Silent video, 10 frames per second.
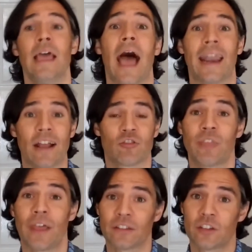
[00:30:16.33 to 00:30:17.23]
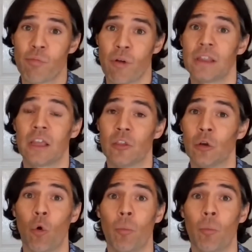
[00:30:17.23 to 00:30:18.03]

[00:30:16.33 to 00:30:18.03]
And actually that is breaking the law.